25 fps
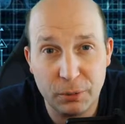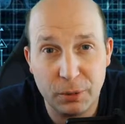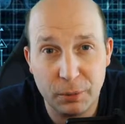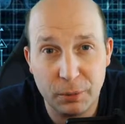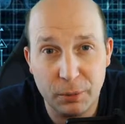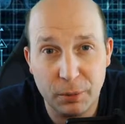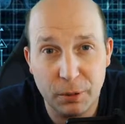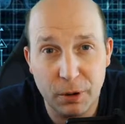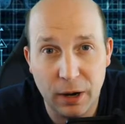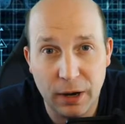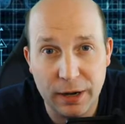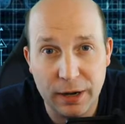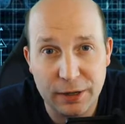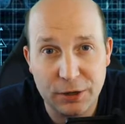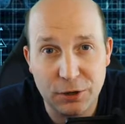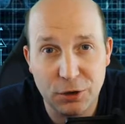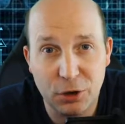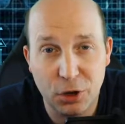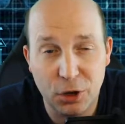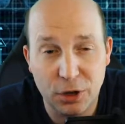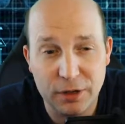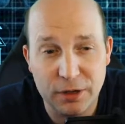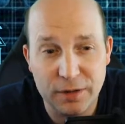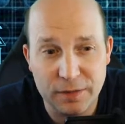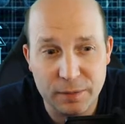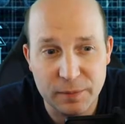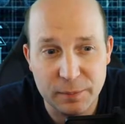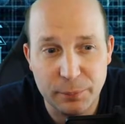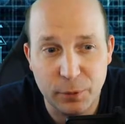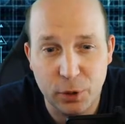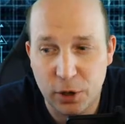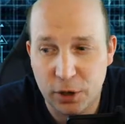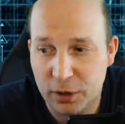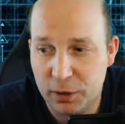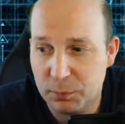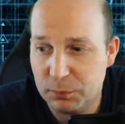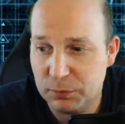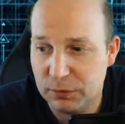icon in the
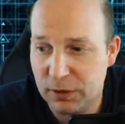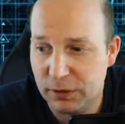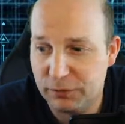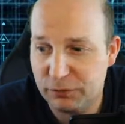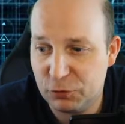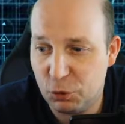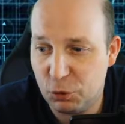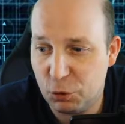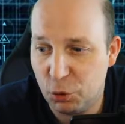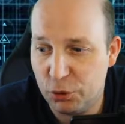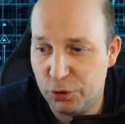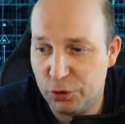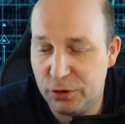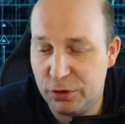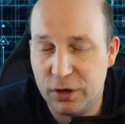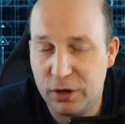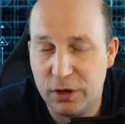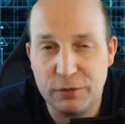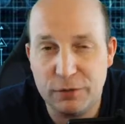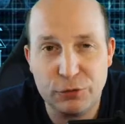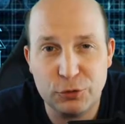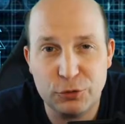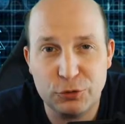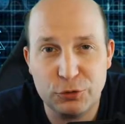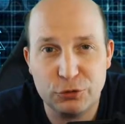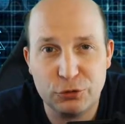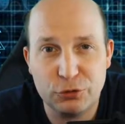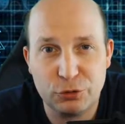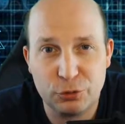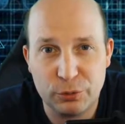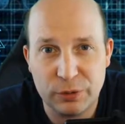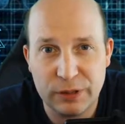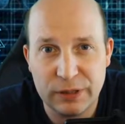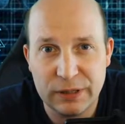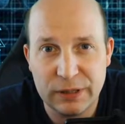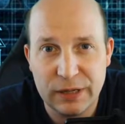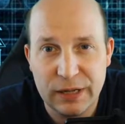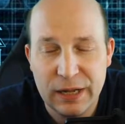bottom left corner of your
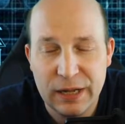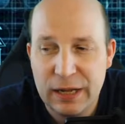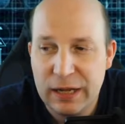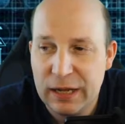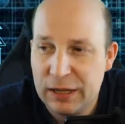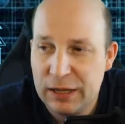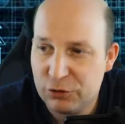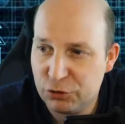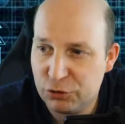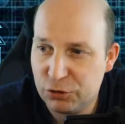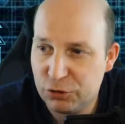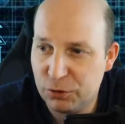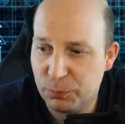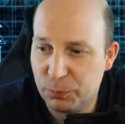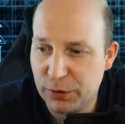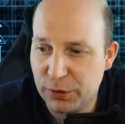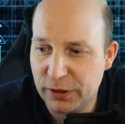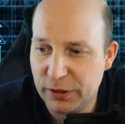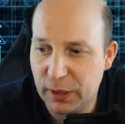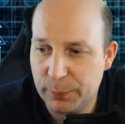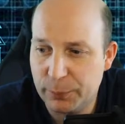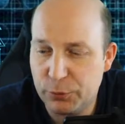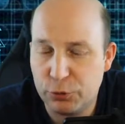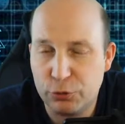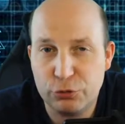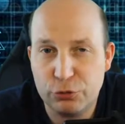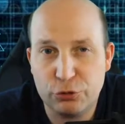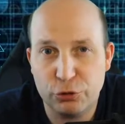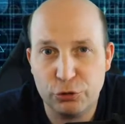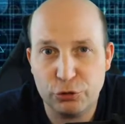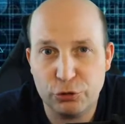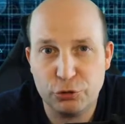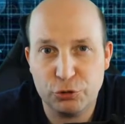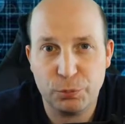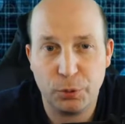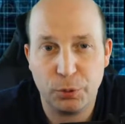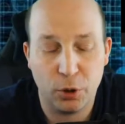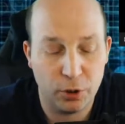screen. I'm going to bring up your
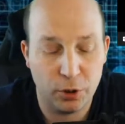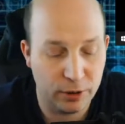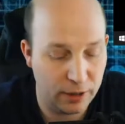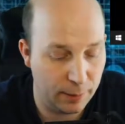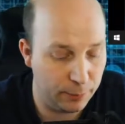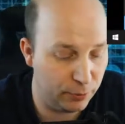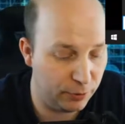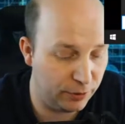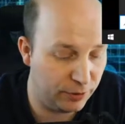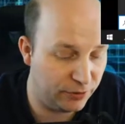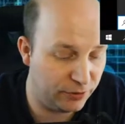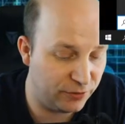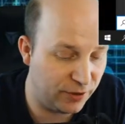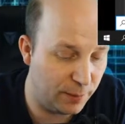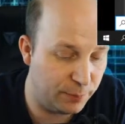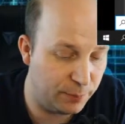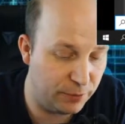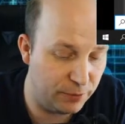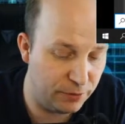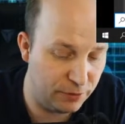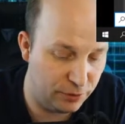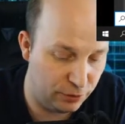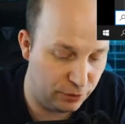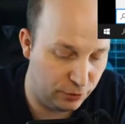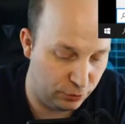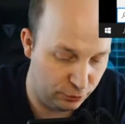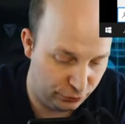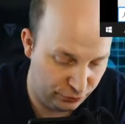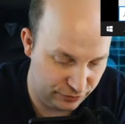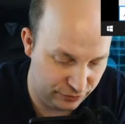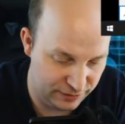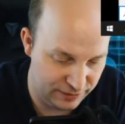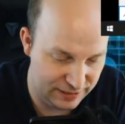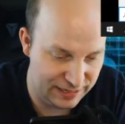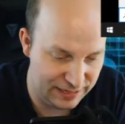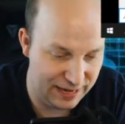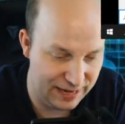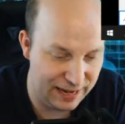search bar and I'm going to type in here
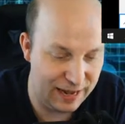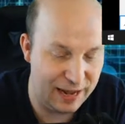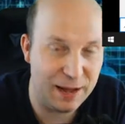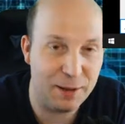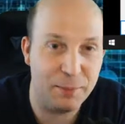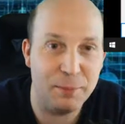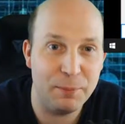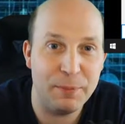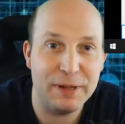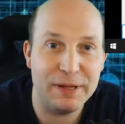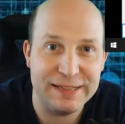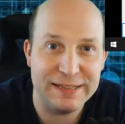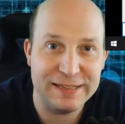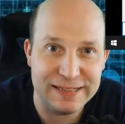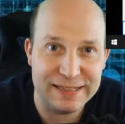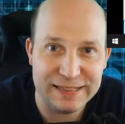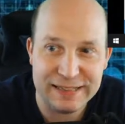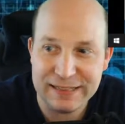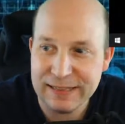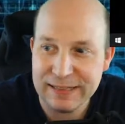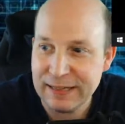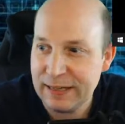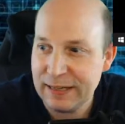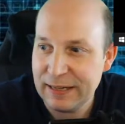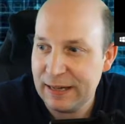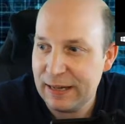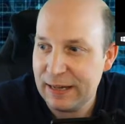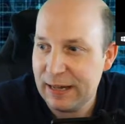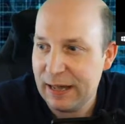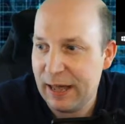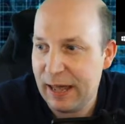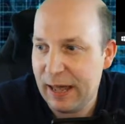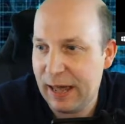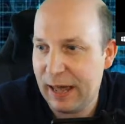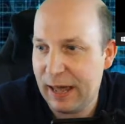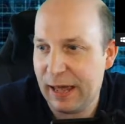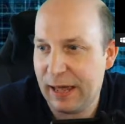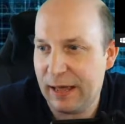CMD
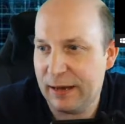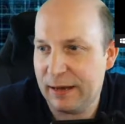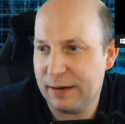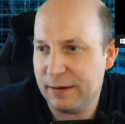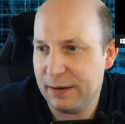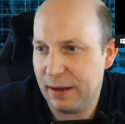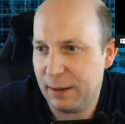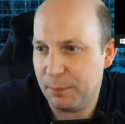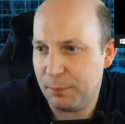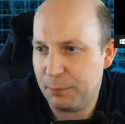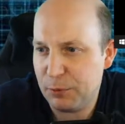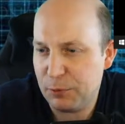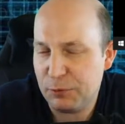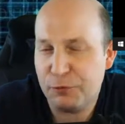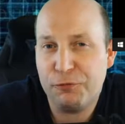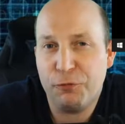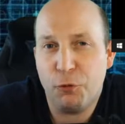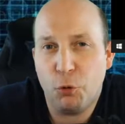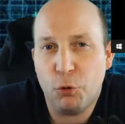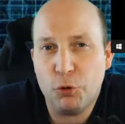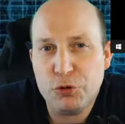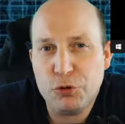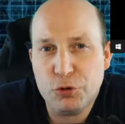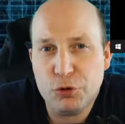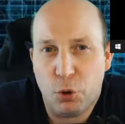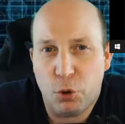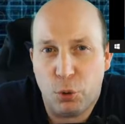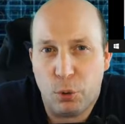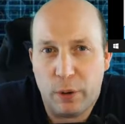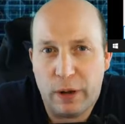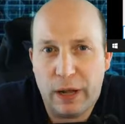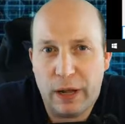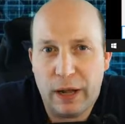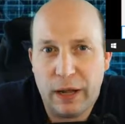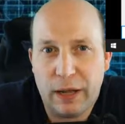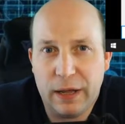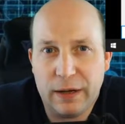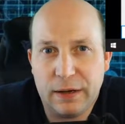and before you go
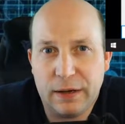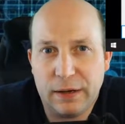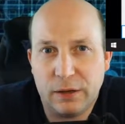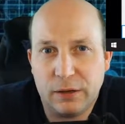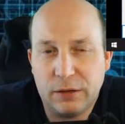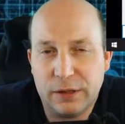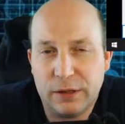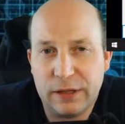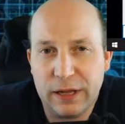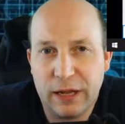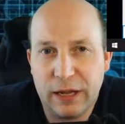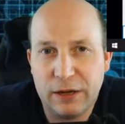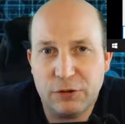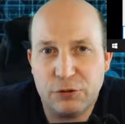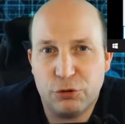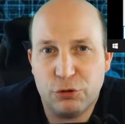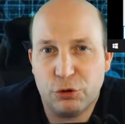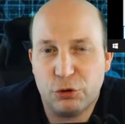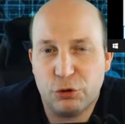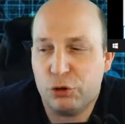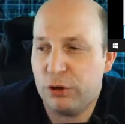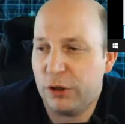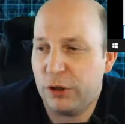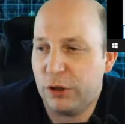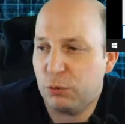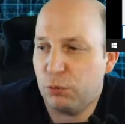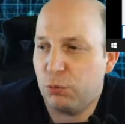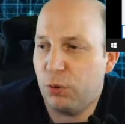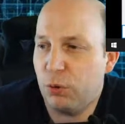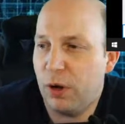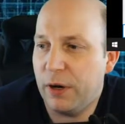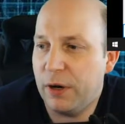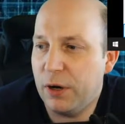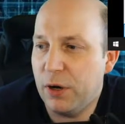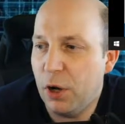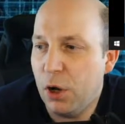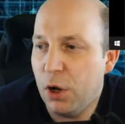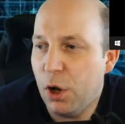ahead and click enter or click
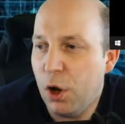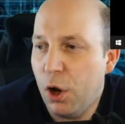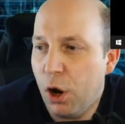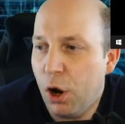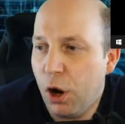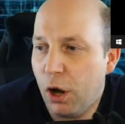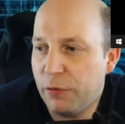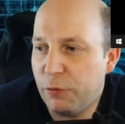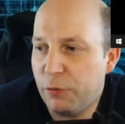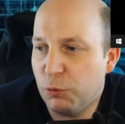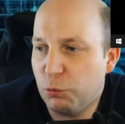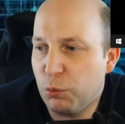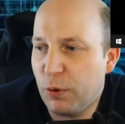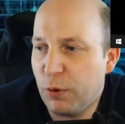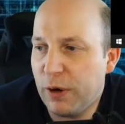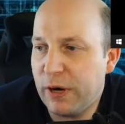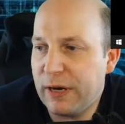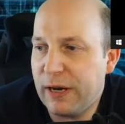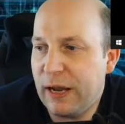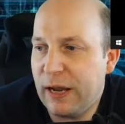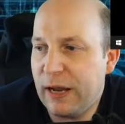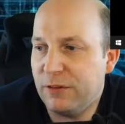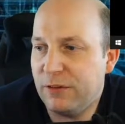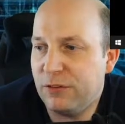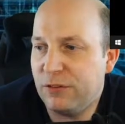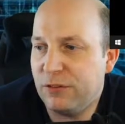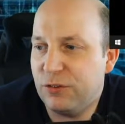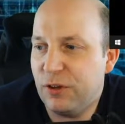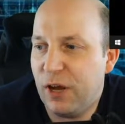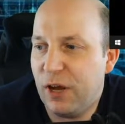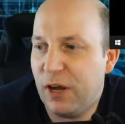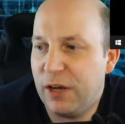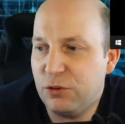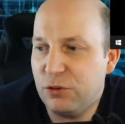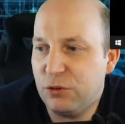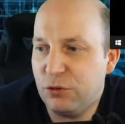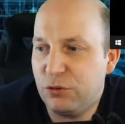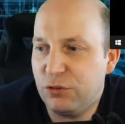run, on the right hand
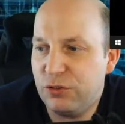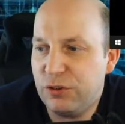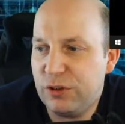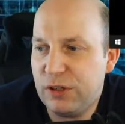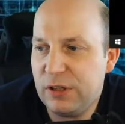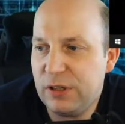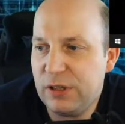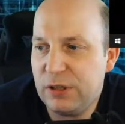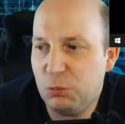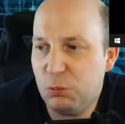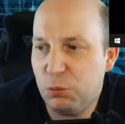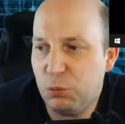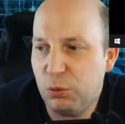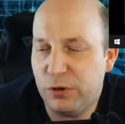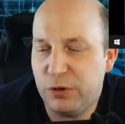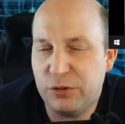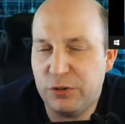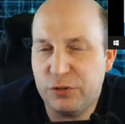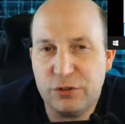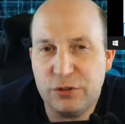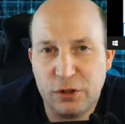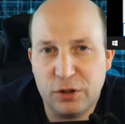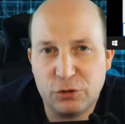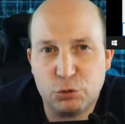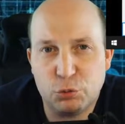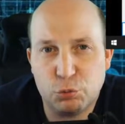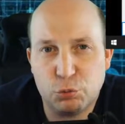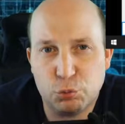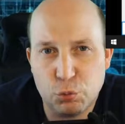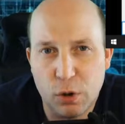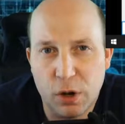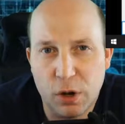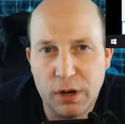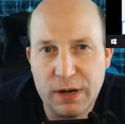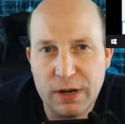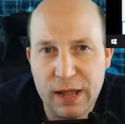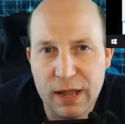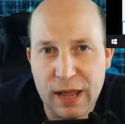side, you see where it says
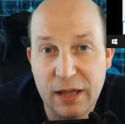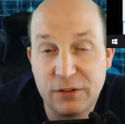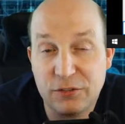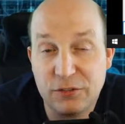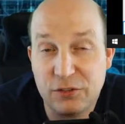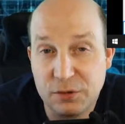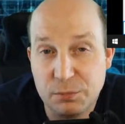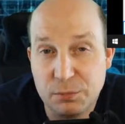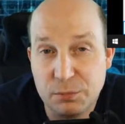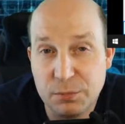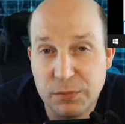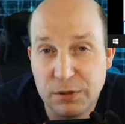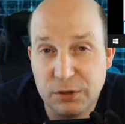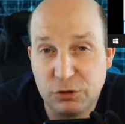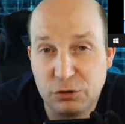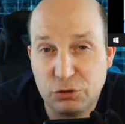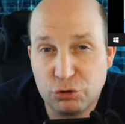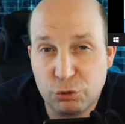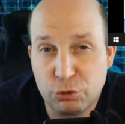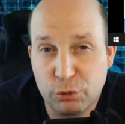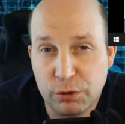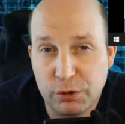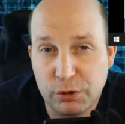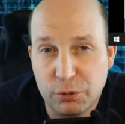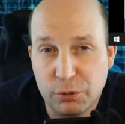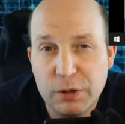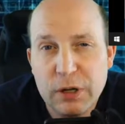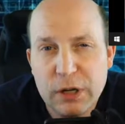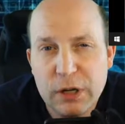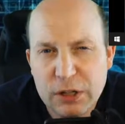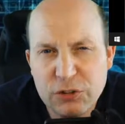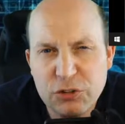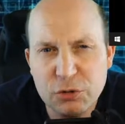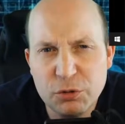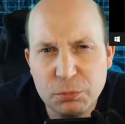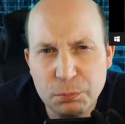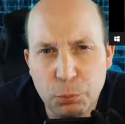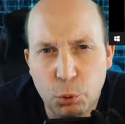run as administrator.
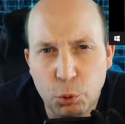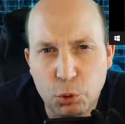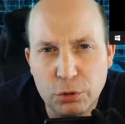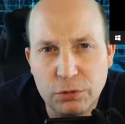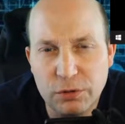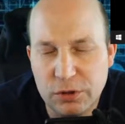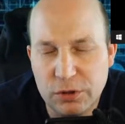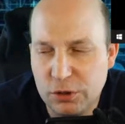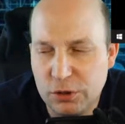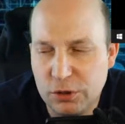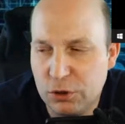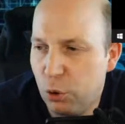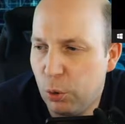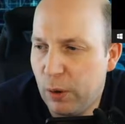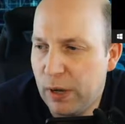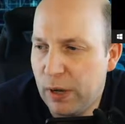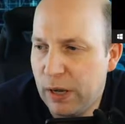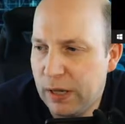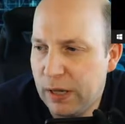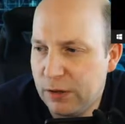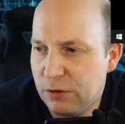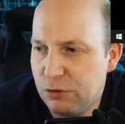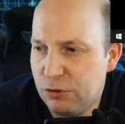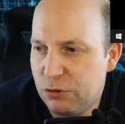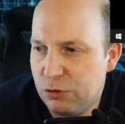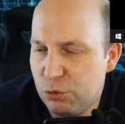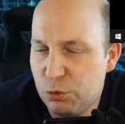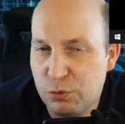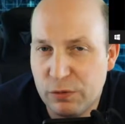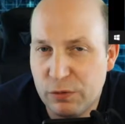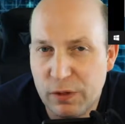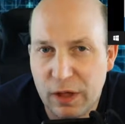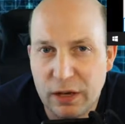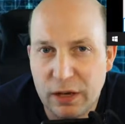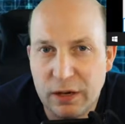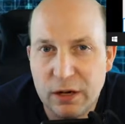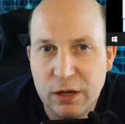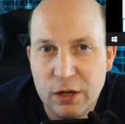It's important that you go ahead and do
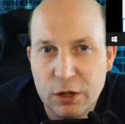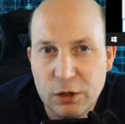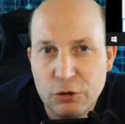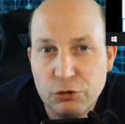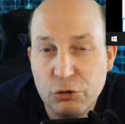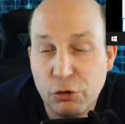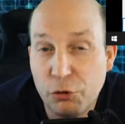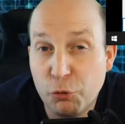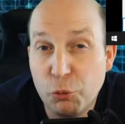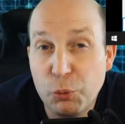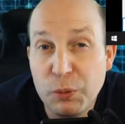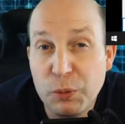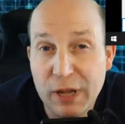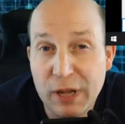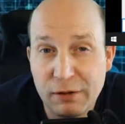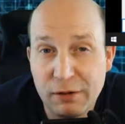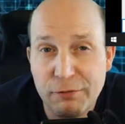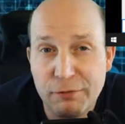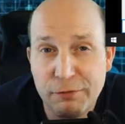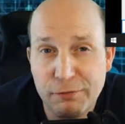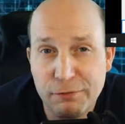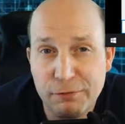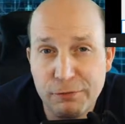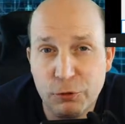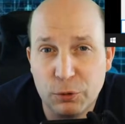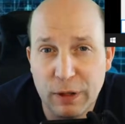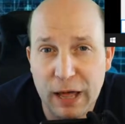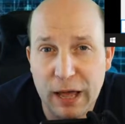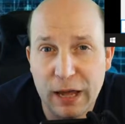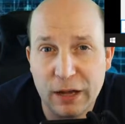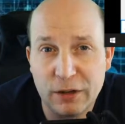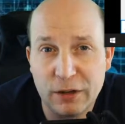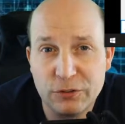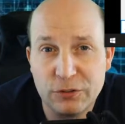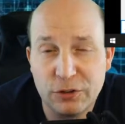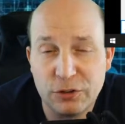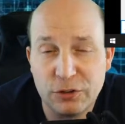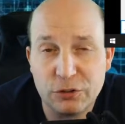that so that we have full
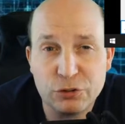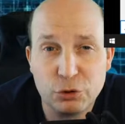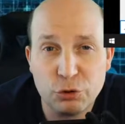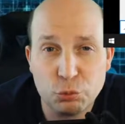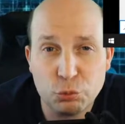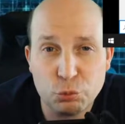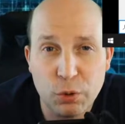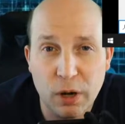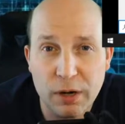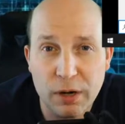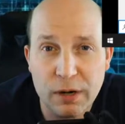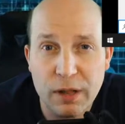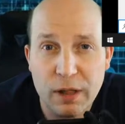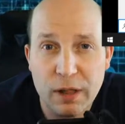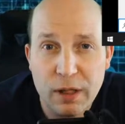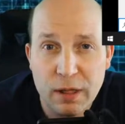access to run the